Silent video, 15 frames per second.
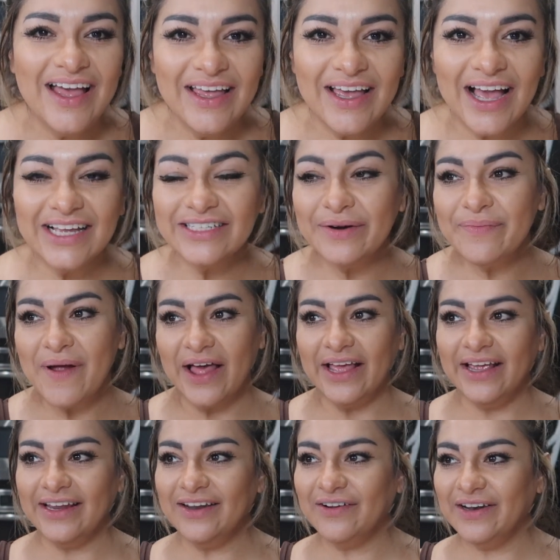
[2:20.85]
You guys are
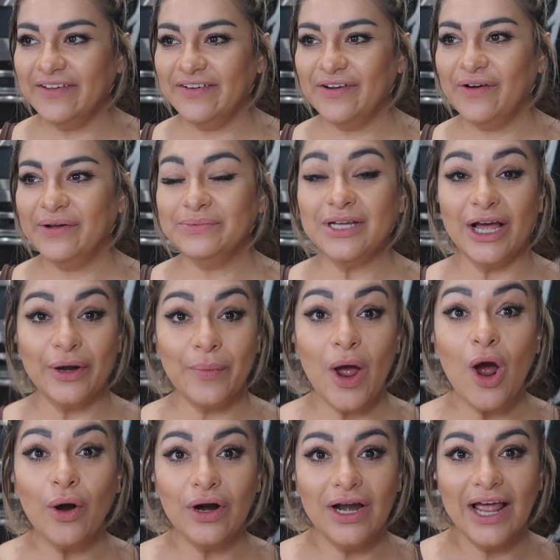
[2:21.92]
probably don't even know who I'm talking
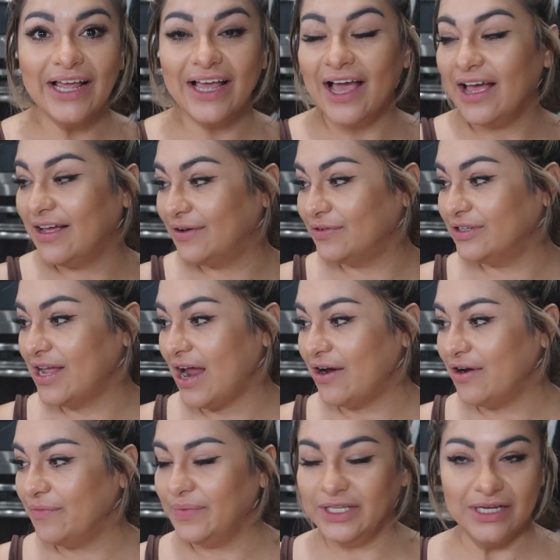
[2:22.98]
about or like,
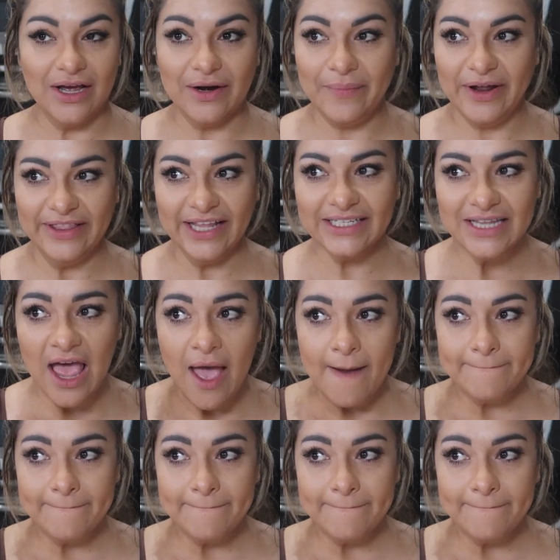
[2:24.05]
tired of me talking about this,